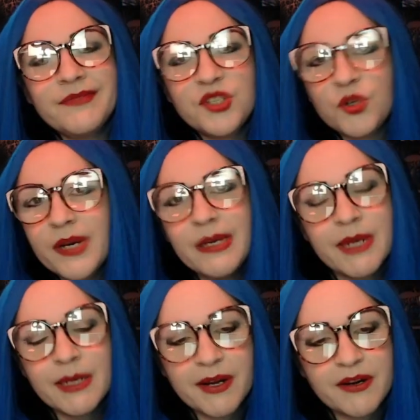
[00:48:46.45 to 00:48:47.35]

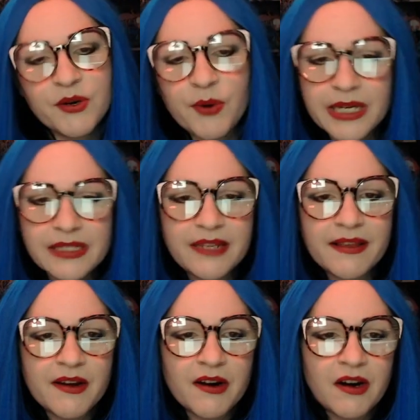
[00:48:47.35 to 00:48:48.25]
screaming about how crazy
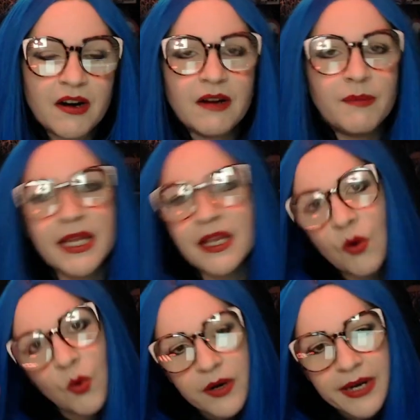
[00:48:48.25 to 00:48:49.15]
they are, making
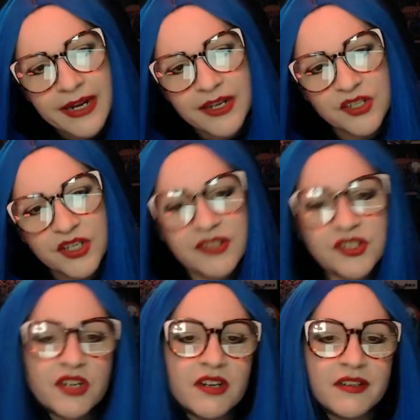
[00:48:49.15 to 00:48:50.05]
horn hand
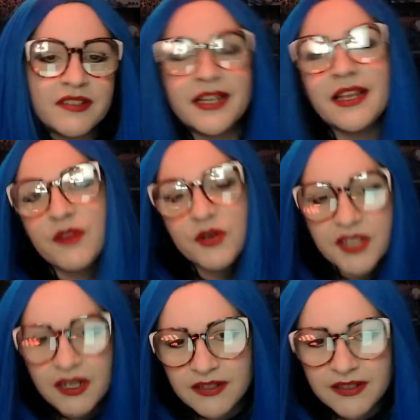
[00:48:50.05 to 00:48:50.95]
gestures, sticking their
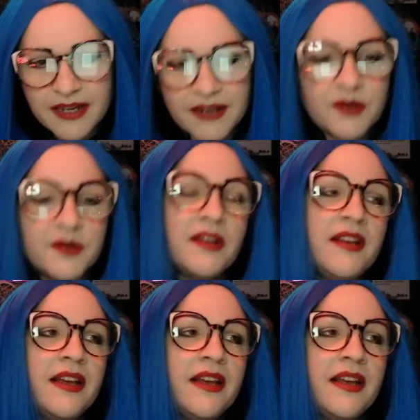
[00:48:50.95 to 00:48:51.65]
tongues out,